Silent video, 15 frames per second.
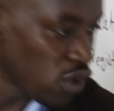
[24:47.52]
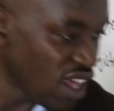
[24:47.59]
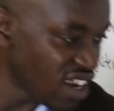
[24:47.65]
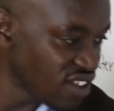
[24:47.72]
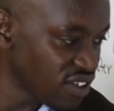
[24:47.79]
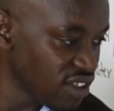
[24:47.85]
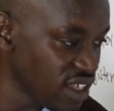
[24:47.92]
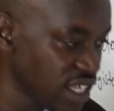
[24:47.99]
we
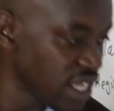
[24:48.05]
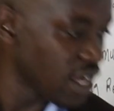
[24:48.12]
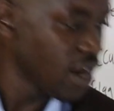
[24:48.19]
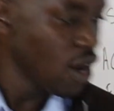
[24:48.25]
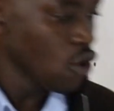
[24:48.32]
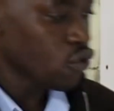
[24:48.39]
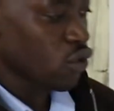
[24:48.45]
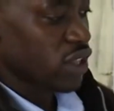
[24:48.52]
are seeing here.
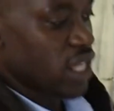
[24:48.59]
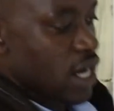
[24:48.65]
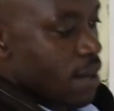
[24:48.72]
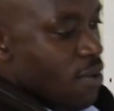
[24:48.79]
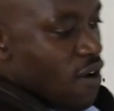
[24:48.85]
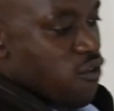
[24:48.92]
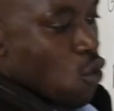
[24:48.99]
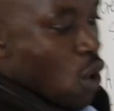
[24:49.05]
So the
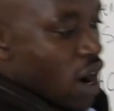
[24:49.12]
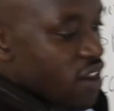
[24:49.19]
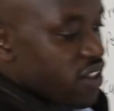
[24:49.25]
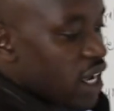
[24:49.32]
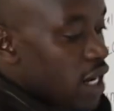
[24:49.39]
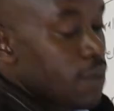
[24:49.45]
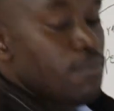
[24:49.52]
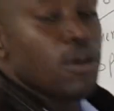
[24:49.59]
number of ones
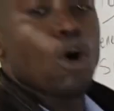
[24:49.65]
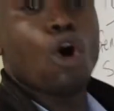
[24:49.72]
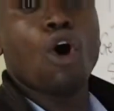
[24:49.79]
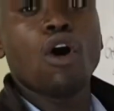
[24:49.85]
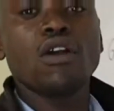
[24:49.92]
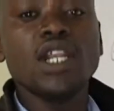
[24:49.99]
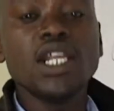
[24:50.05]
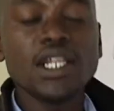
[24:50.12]
can be
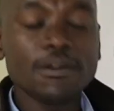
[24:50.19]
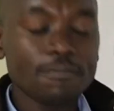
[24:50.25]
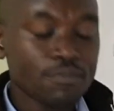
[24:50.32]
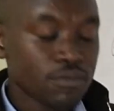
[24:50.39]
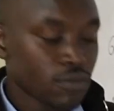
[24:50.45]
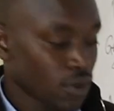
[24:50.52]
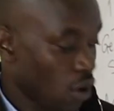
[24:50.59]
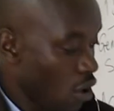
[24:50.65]
odd
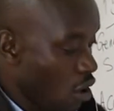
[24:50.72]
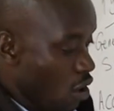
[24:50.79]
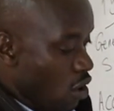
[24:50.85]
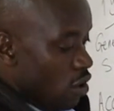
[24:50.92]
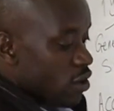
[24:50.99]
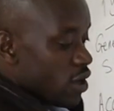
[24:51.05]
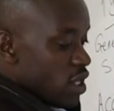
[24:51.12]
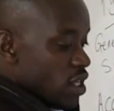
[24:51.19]

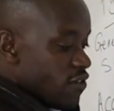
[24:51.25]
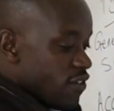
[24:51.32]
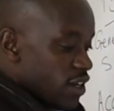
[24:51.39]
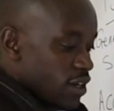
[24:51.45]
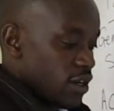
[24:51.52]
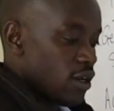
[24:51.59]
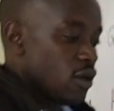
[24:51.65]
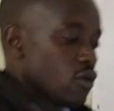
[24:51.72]
or
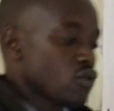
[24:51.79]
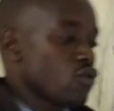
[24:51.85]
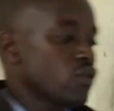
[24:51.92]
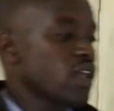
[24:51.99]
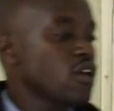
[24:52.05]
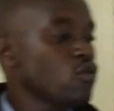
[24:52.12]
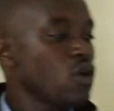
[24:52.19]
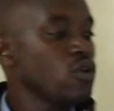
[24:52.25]
even. So
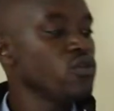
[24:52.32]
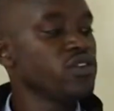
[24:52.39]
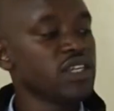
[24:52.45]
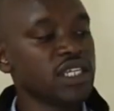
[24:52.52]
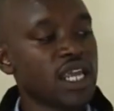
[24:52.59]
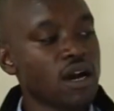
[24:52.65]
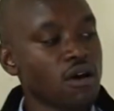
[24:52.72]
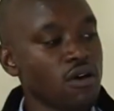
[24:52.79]
that's why you see
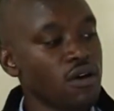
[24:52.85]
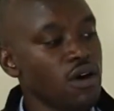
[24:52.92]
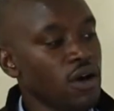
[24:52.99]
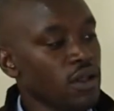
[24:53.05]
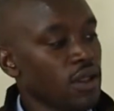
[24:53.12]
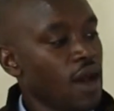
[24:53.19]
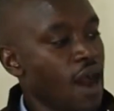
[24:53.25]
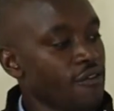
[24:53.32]
now,
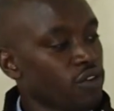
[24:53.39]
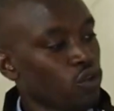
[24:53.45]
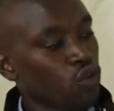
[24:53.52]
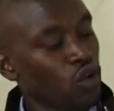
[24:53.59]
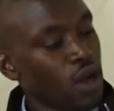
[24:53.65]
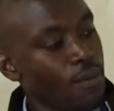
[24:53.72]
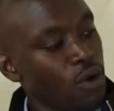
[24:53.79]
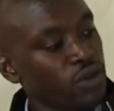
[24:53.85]
after
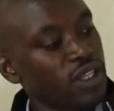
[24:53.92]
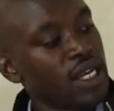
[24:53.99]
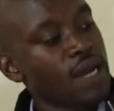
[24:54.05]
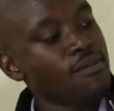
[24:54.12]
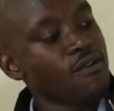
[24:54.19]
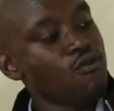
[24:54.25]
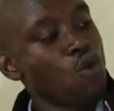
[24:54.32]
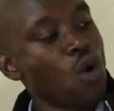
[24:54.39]
talking about the
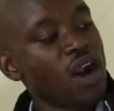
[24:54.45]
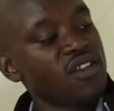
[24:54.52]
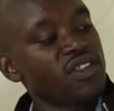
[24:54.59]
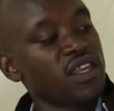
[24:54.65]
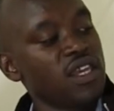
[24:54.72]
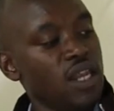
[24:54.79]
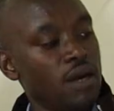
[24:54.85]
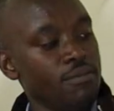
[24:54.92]
number of ones
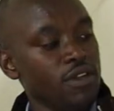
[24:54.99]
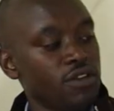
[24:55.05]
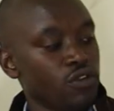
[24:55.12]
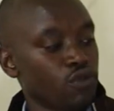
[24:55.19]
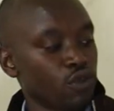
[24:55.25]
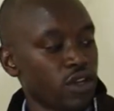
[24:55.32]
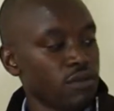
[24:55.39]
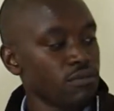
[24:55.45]
in a bit
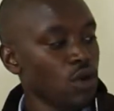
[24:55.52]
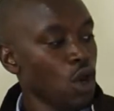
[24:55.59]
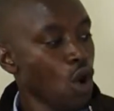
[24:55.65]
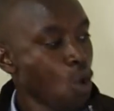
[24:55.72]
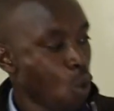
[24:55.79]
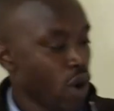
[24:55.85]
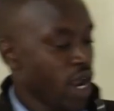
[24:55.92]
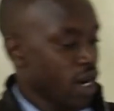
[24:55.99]
stream, we